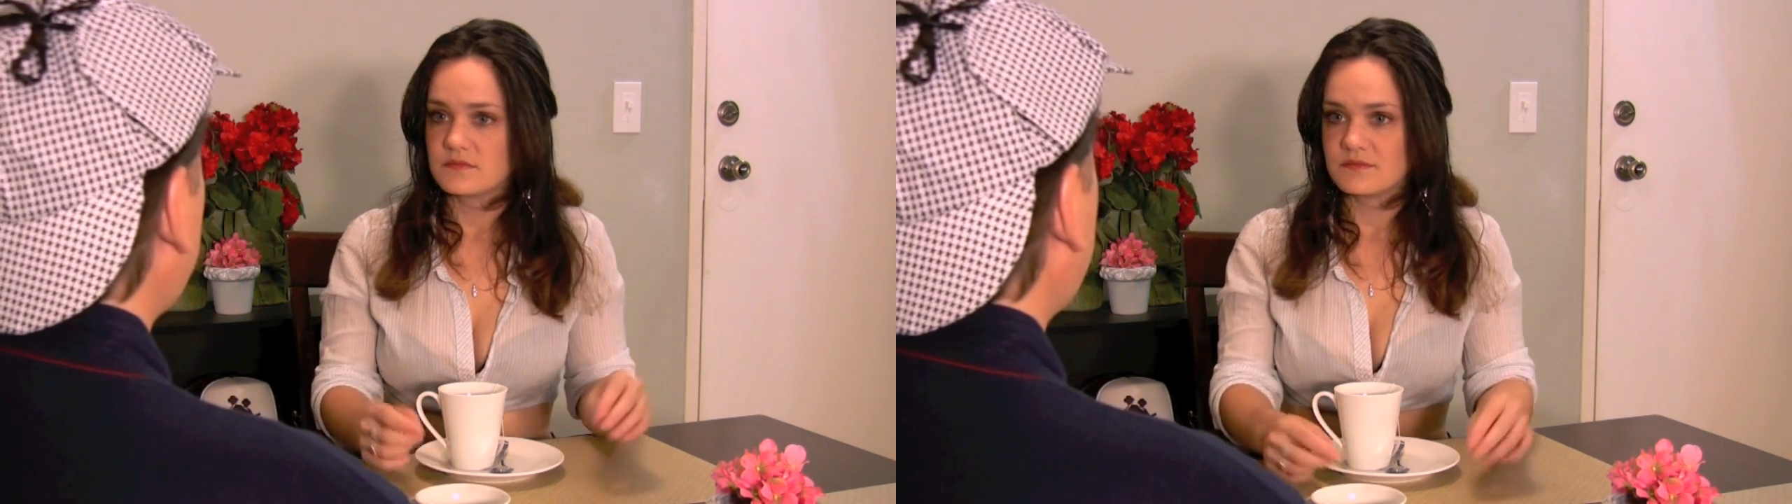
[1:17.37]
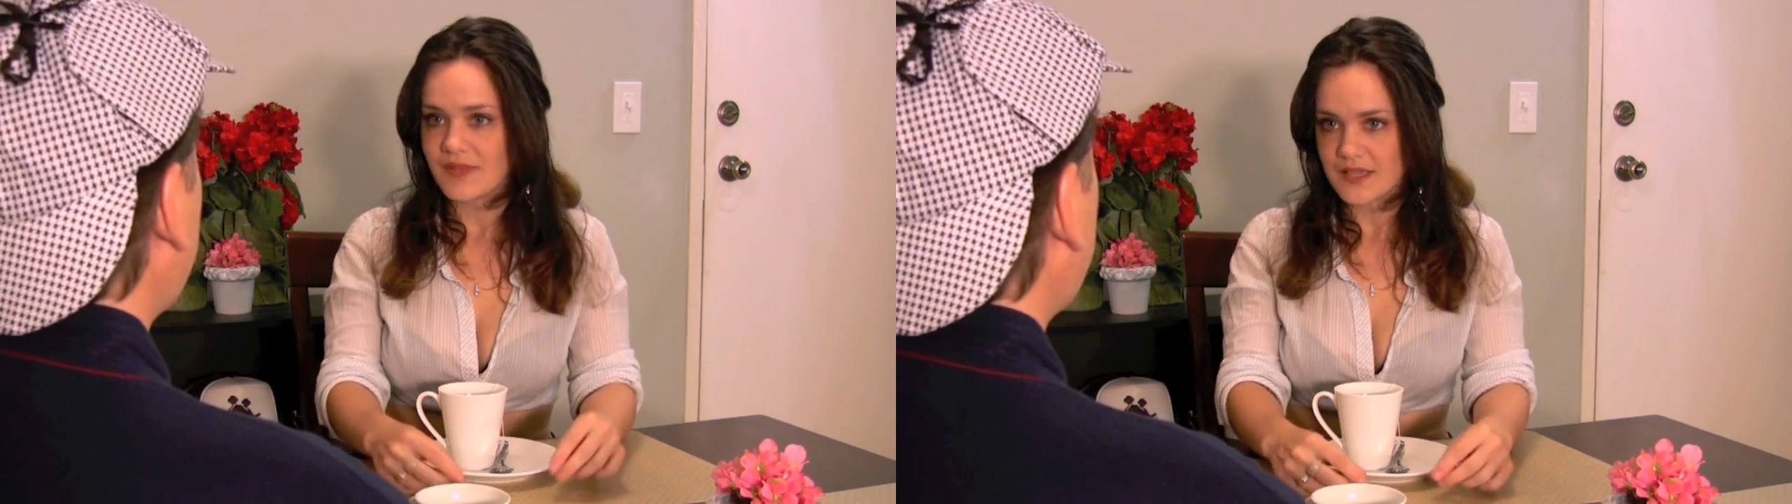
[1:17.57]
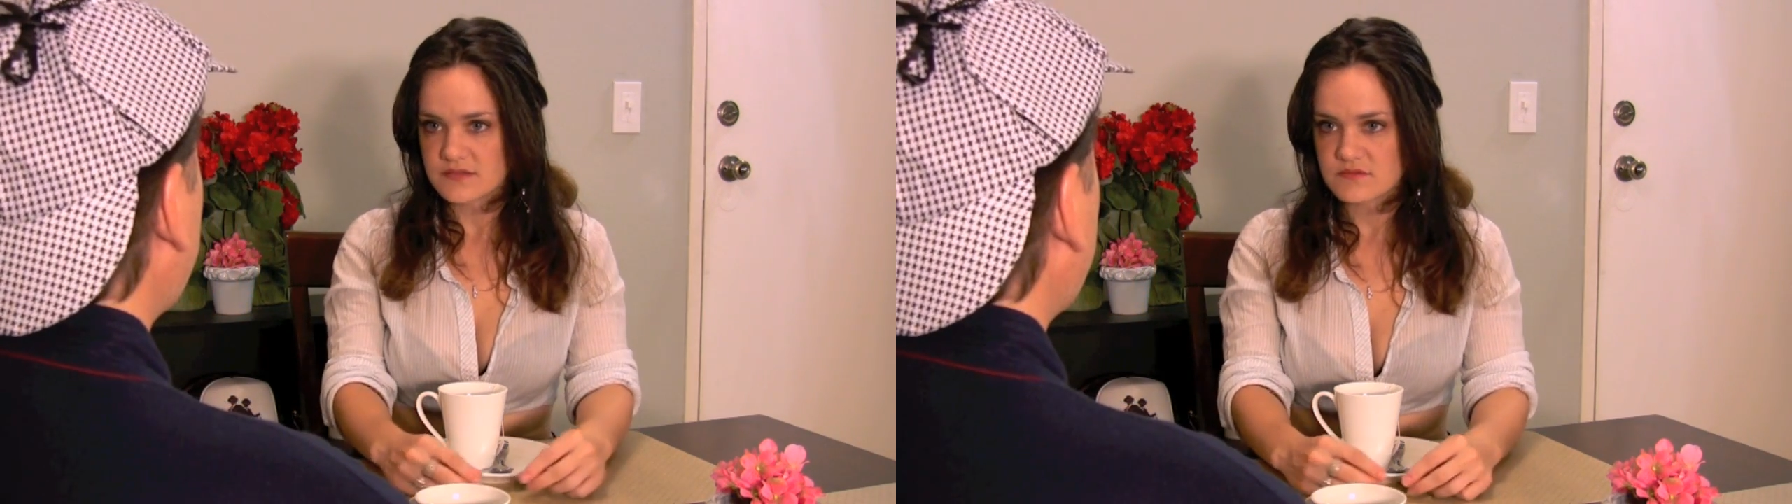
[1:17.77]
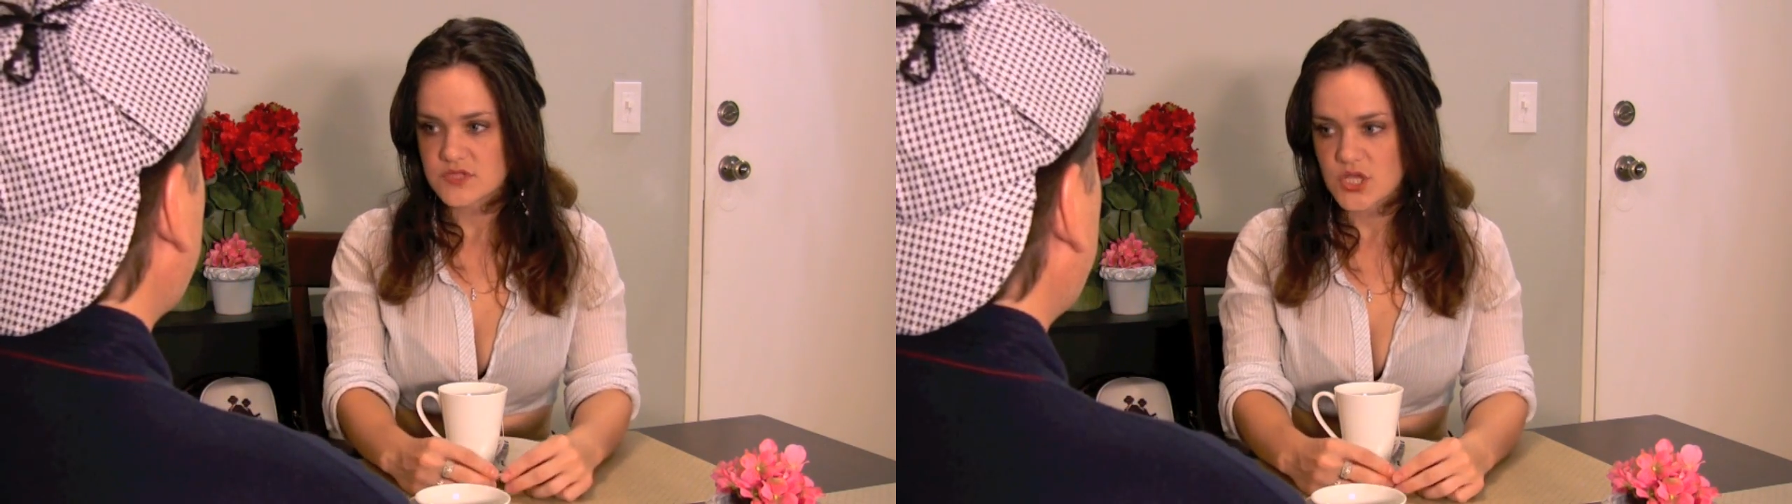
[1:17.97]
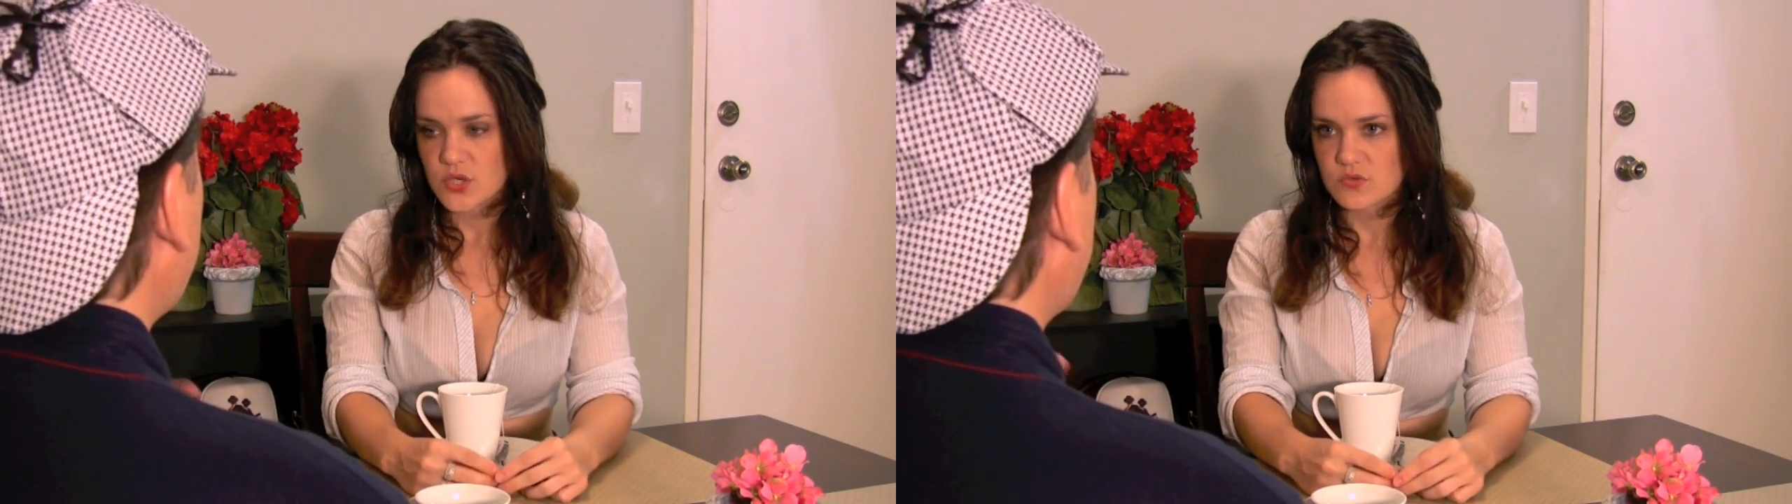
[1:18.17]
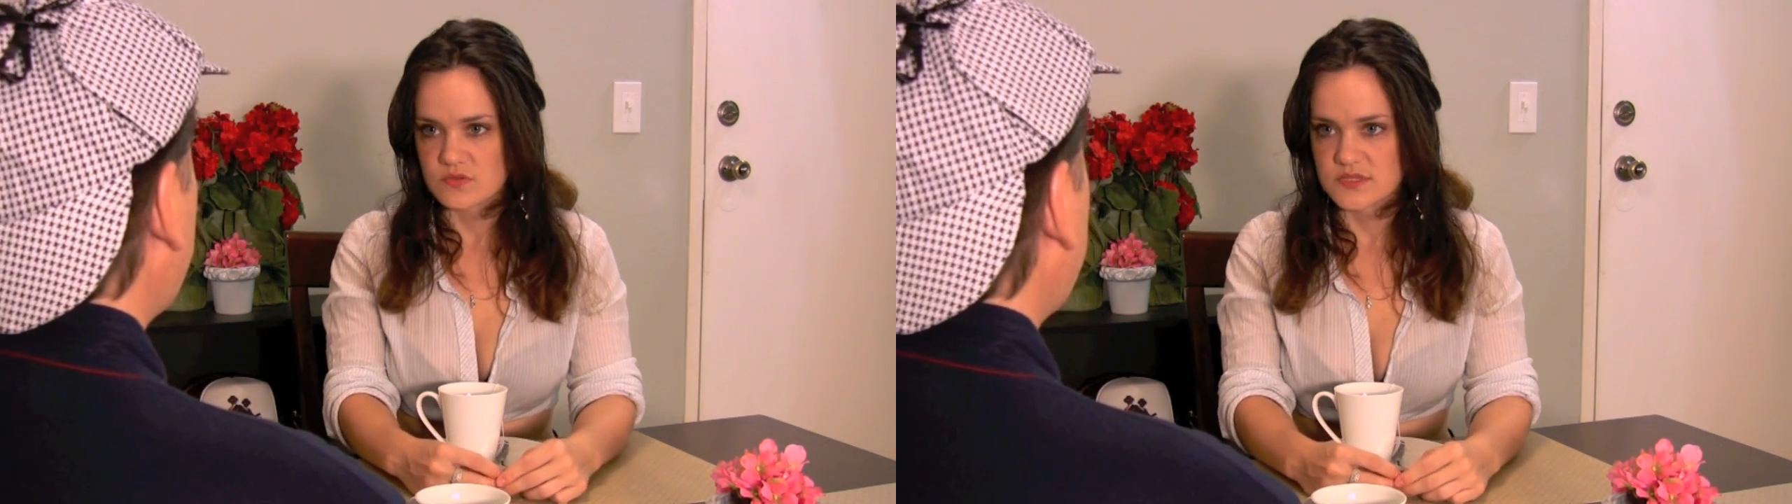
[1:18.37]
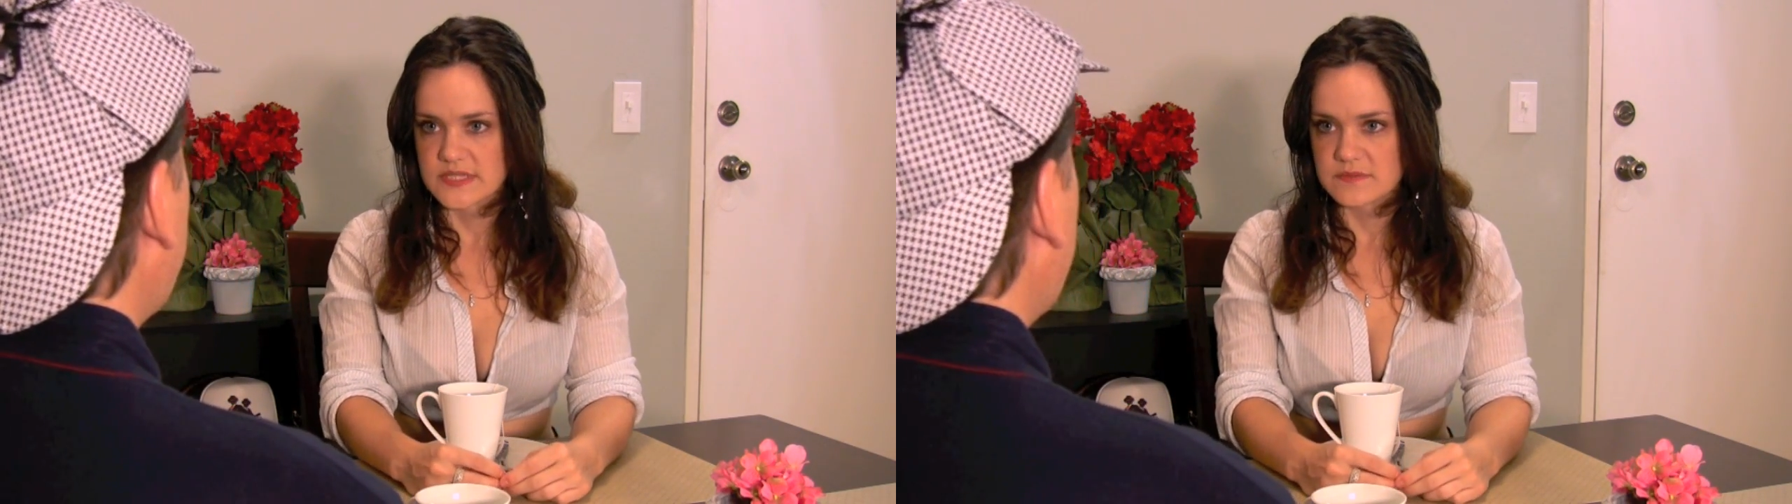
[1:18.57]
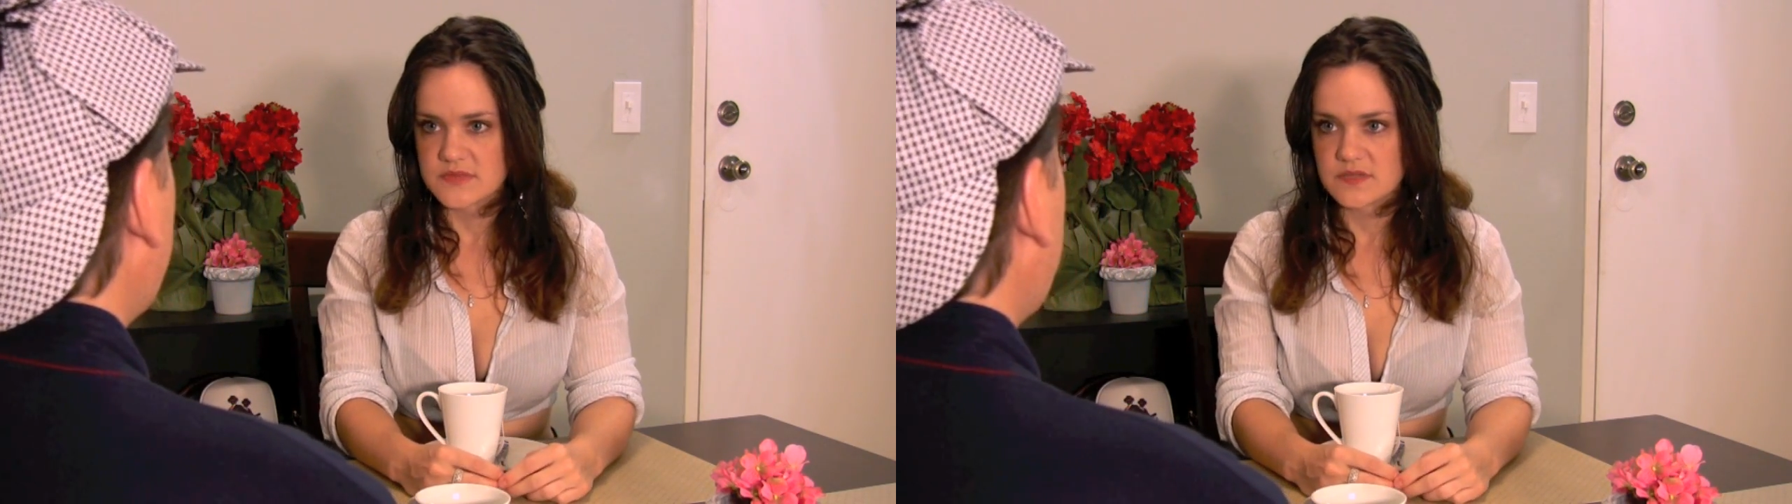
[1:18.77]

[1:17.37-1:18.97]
my toes seem